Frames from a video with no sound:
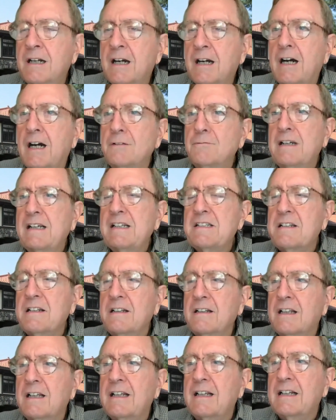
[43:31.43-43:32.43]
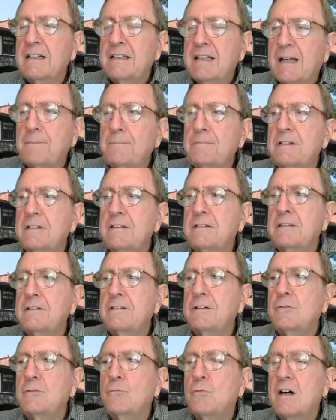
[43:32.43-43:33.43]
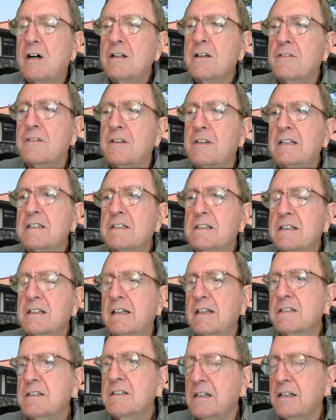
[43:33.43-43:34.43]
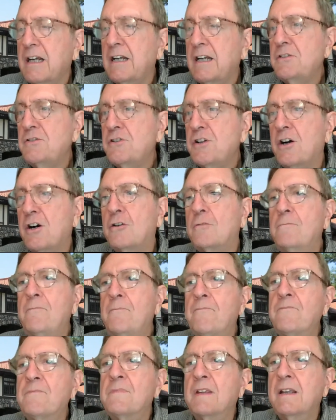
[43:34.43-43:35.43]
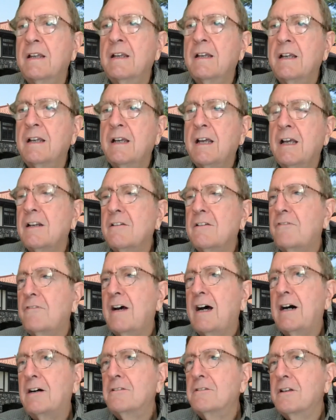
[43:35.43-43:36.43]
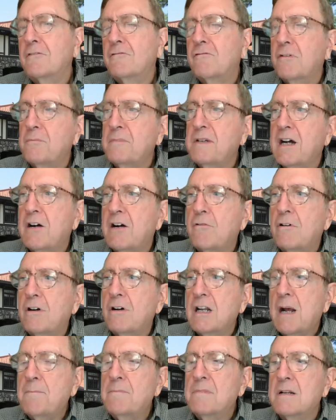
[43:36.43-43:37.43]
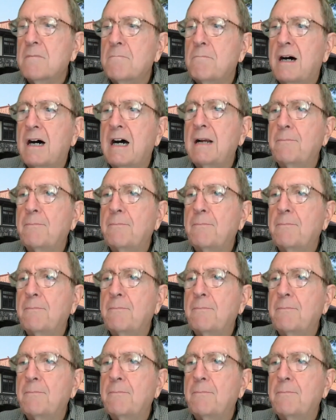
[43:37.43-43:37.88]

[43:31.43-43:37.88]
I recently attempted to do one of these things in HO and vowed that from now on I'm going to buy